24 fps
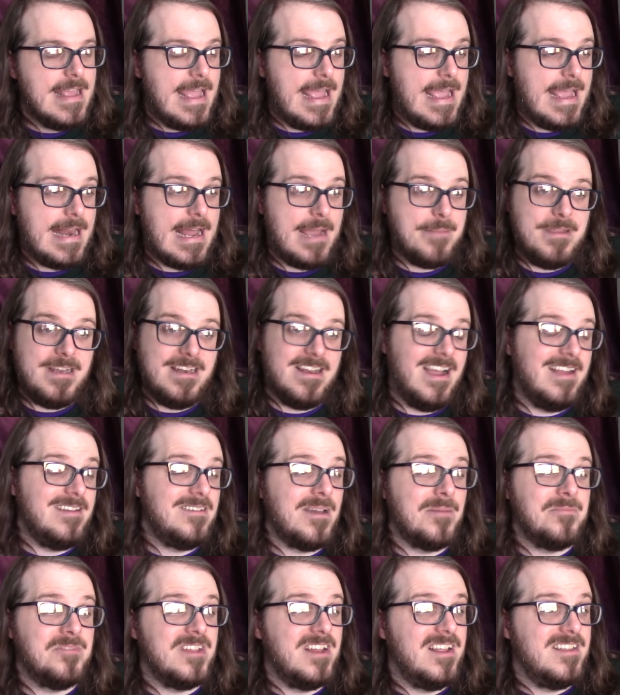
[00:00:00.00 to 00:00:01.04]
And I mean, 9
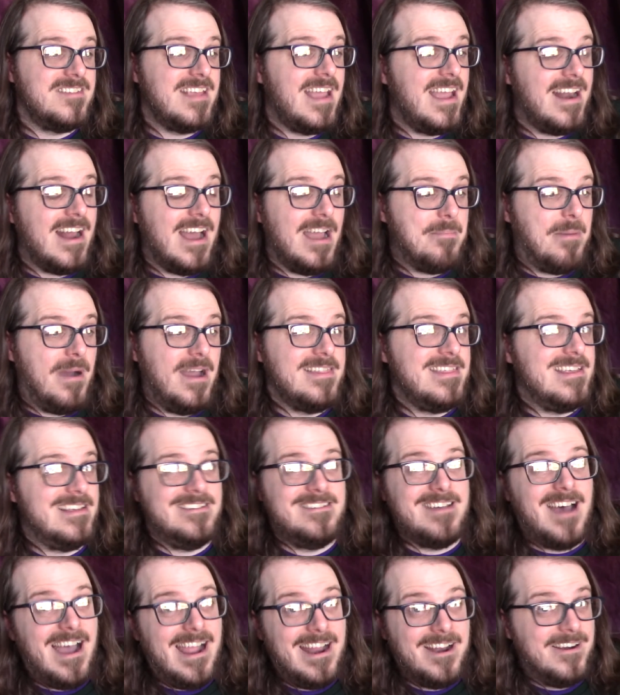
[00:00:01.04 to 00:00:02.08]
times out of 10, I buy the
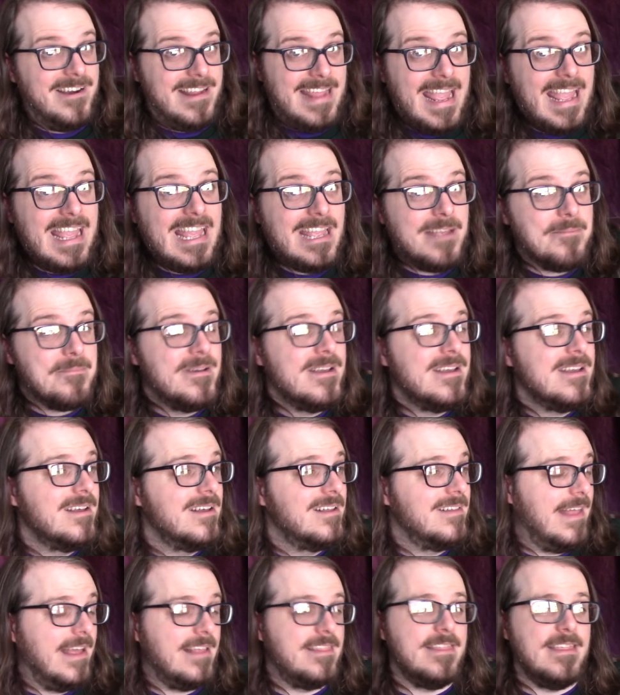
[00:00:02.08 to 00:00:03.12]
entire game,
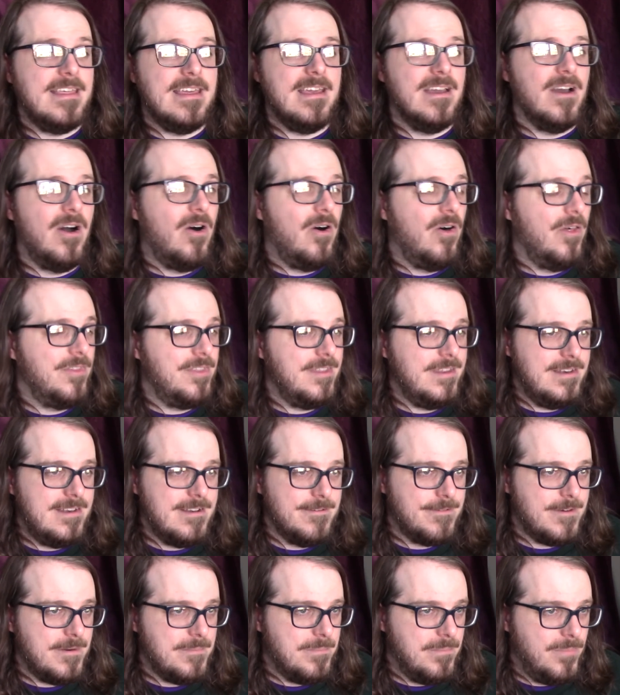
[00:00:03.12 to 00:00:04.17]
like all the
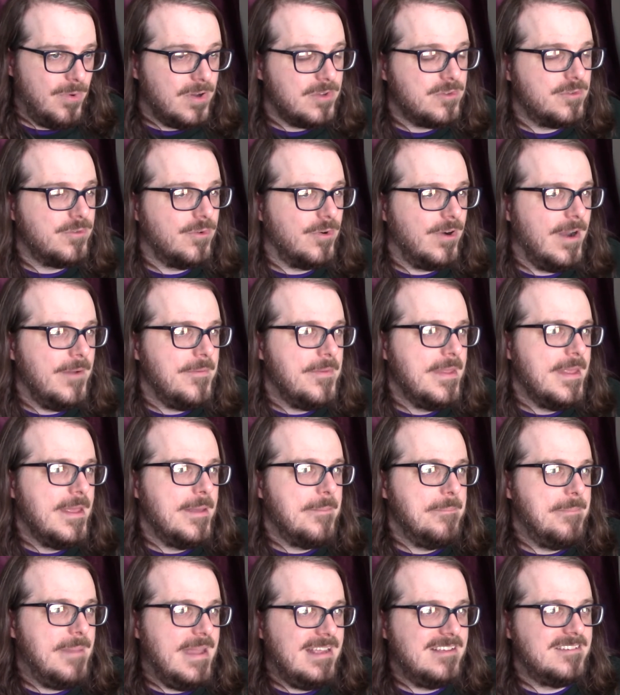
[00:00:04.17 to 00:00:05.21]
different books for it,
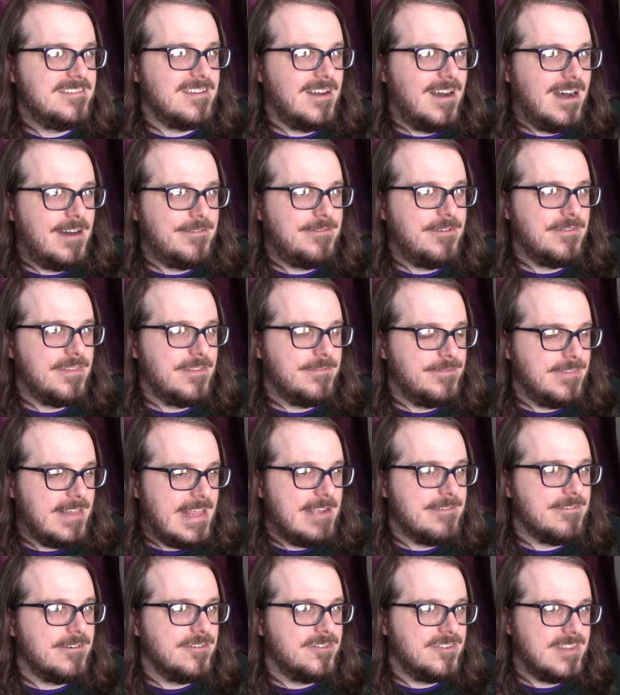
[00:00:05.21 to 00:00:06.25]
based off of the
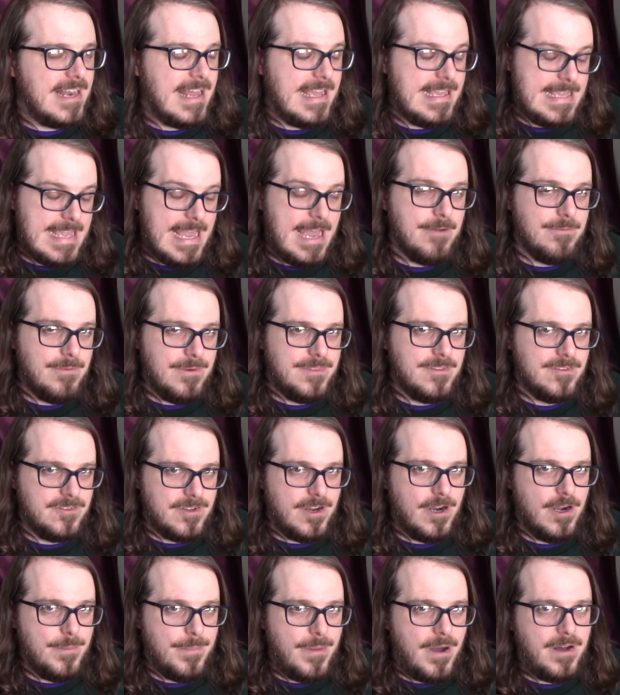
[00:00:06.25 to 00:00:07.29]
flavors that I get with the
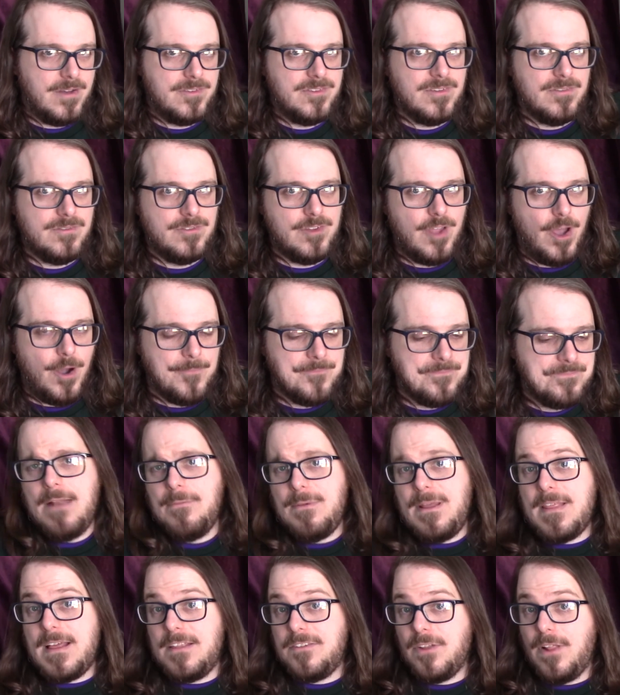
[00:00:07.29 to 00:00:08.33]
starter box. So
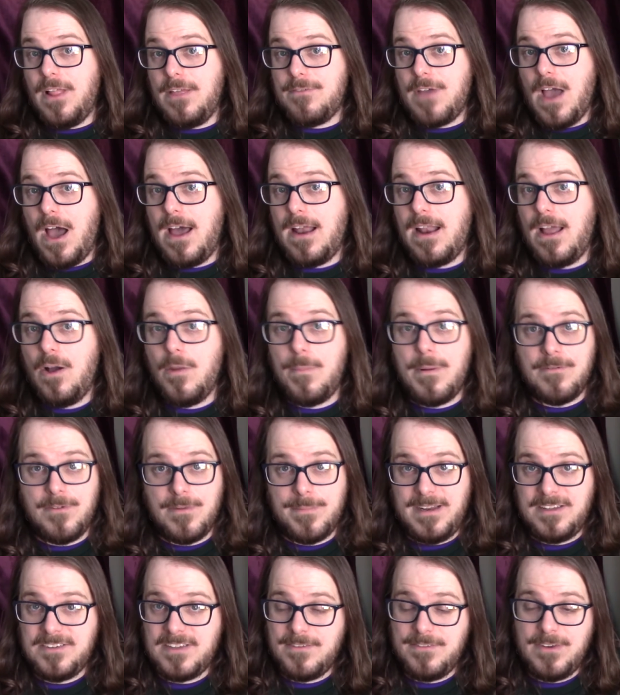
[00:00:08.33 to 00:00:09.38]
anyway, that's all I've got. I hope
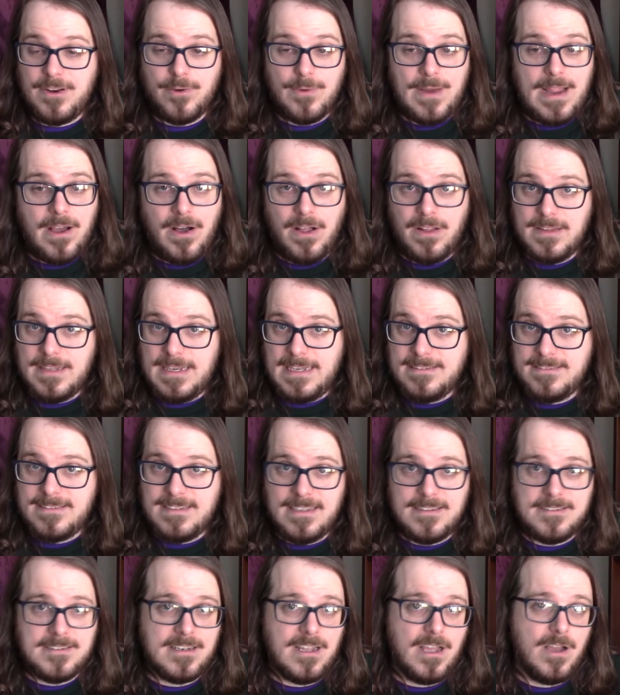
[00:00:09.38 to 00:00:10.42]
everybody's having a great holiday
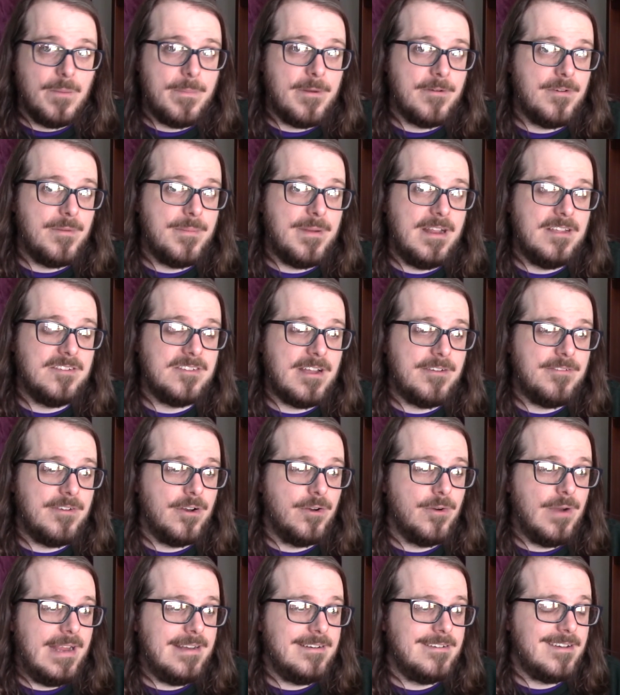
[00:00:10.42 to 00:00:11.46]
season. I hope everybody's having
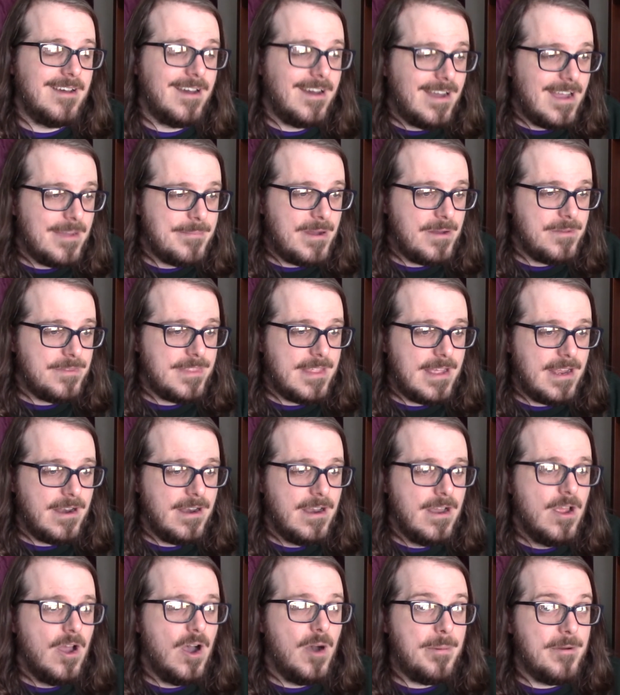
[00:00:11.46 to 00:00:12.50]
a great time out
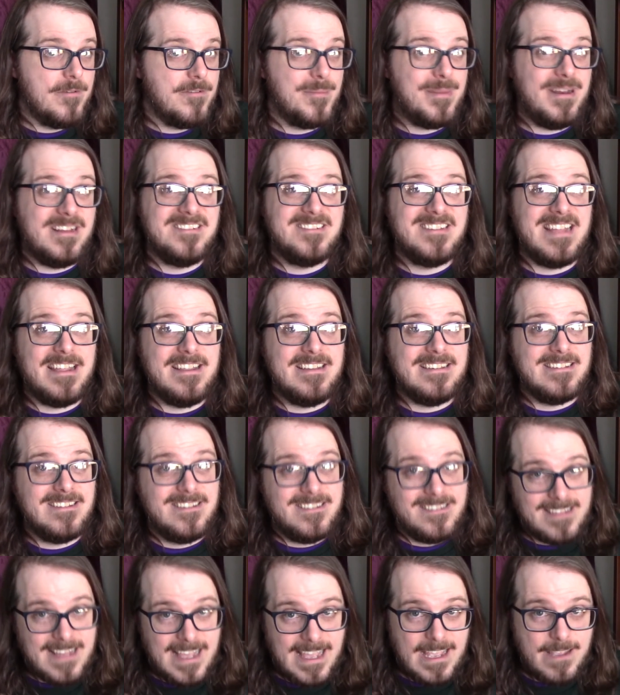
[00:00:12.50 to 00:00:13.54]
there. Hope everybody's staying
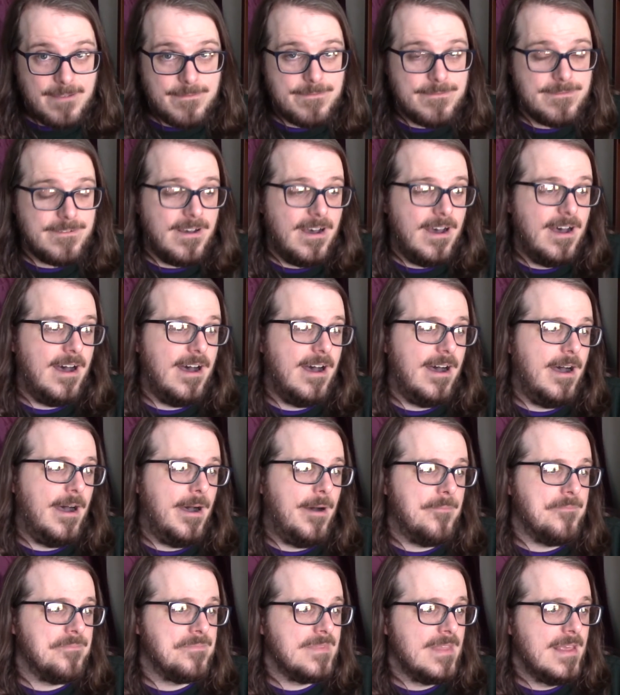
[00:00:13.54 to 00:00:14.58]
safe.
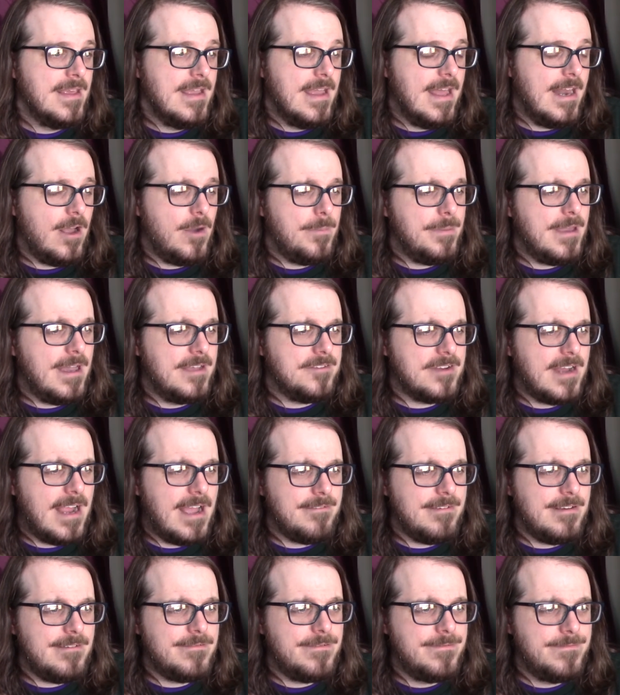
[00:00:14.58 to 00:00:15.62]
And I hope you guys are
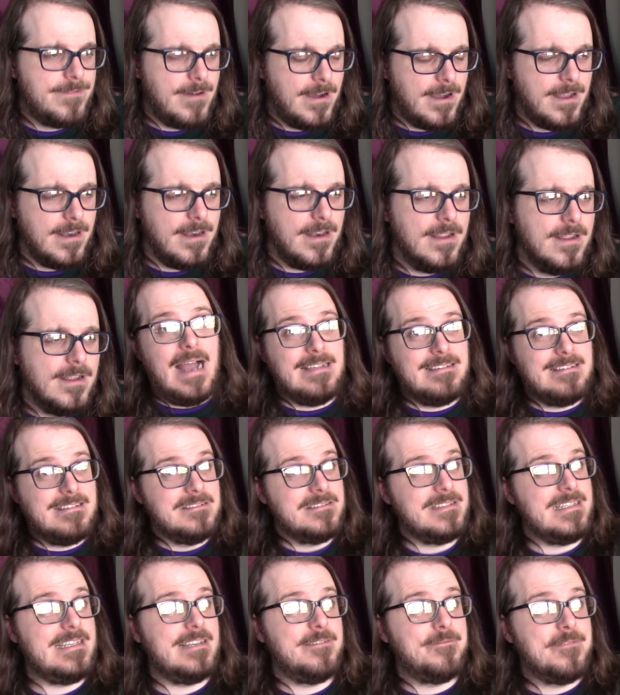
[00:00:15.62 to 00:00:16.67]
having fun. I
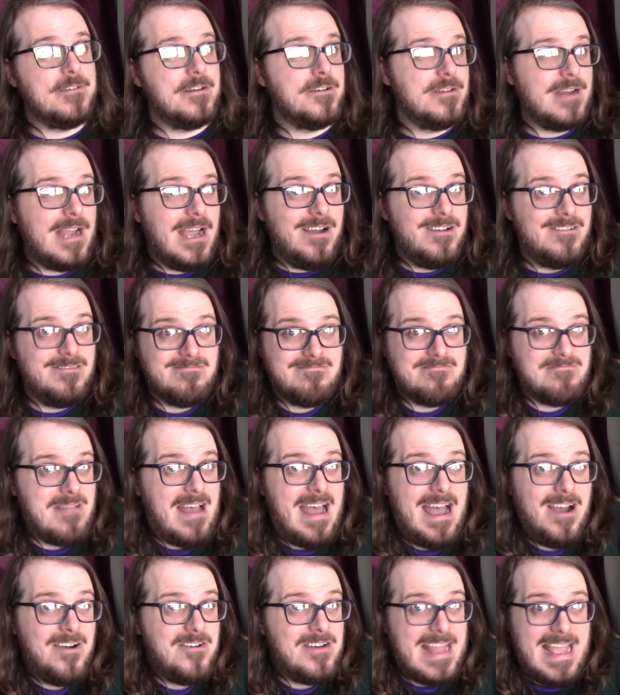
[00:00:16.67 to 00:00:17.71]
still need to figure out
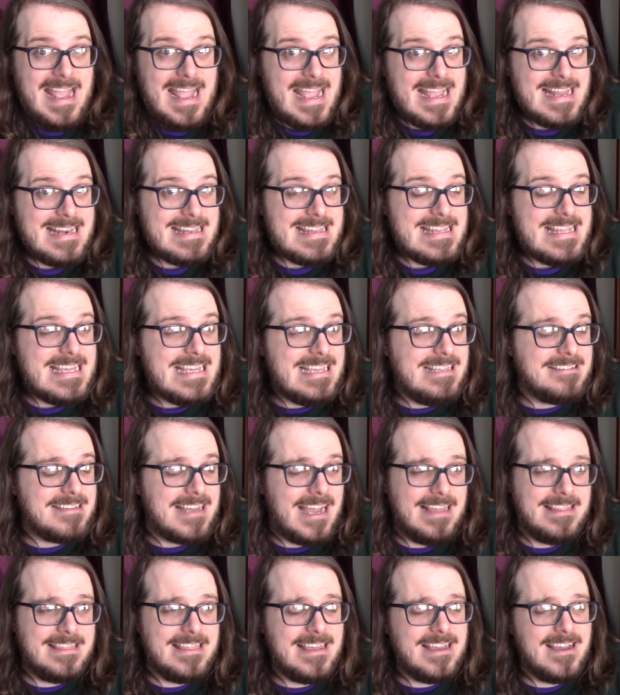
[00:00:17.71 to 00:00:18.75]
how to end these.
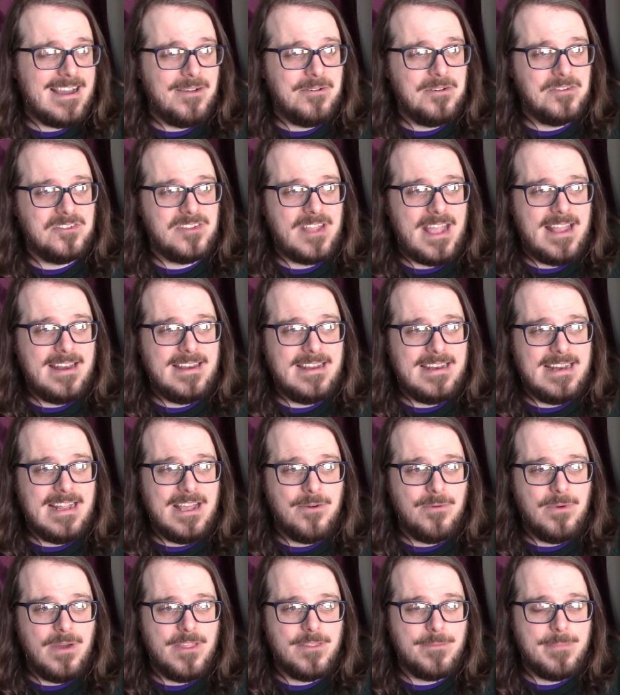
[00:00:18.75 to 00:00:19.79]
I think I was ending
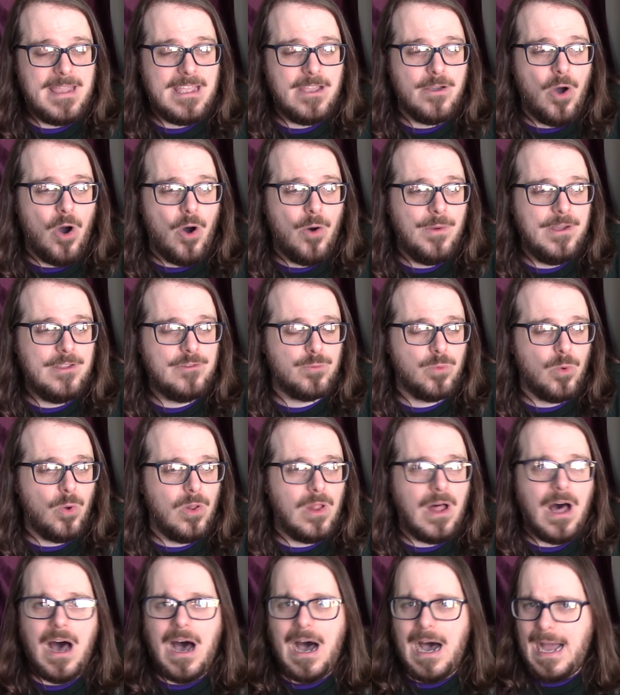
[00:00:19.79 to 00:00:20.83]
it with "May you always
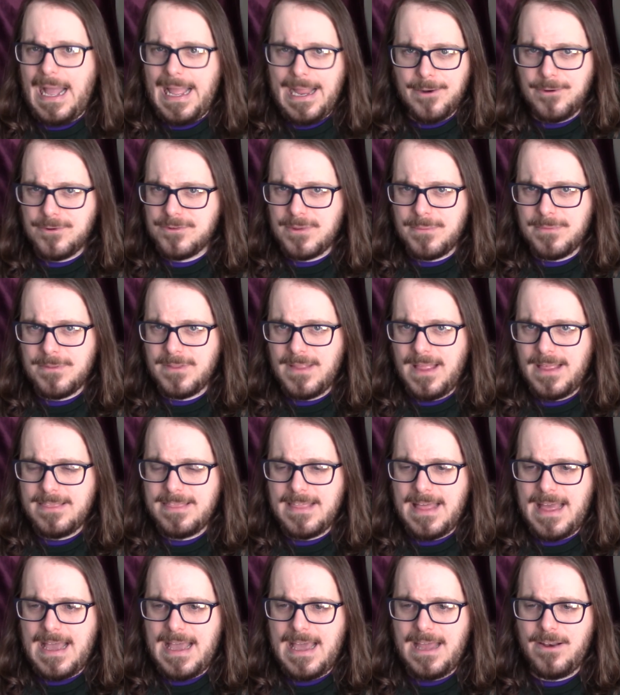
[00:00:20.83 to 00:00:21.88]
roll high" or something like
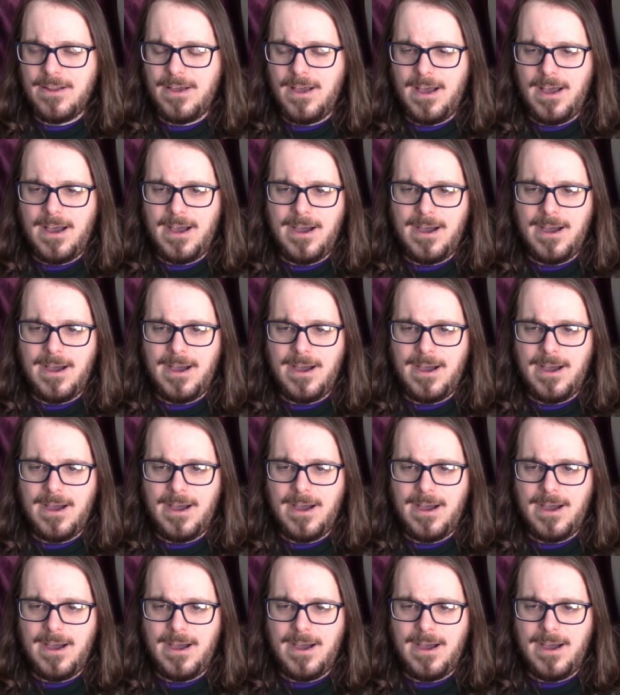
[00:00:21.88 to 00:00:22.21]
that.